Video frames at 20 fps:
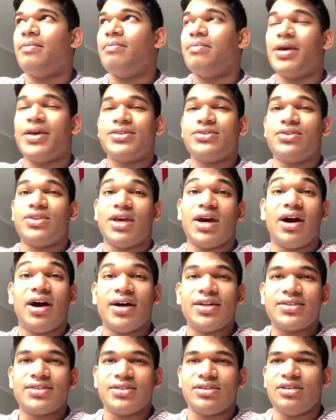based on the
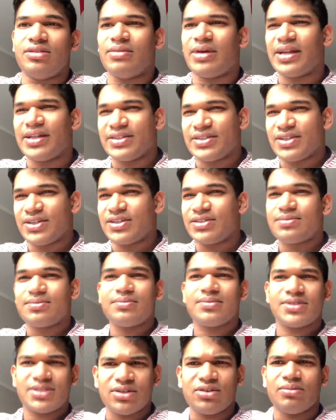arts and humanities.
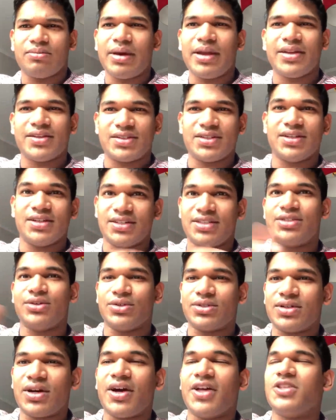Still, medicine is
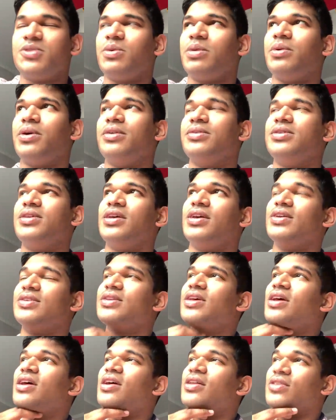still science, but what I'm saying
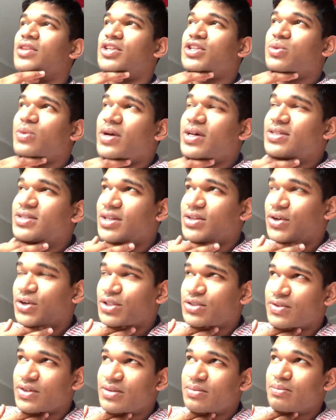is the twist that
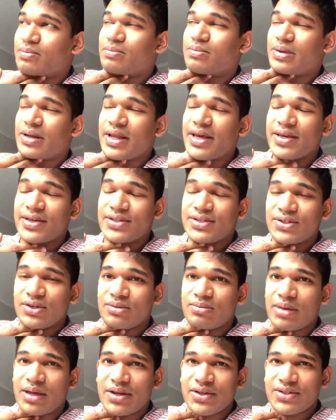Oxford place
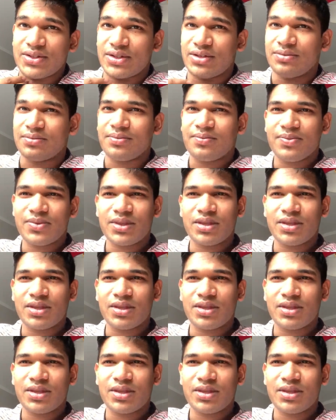on medicine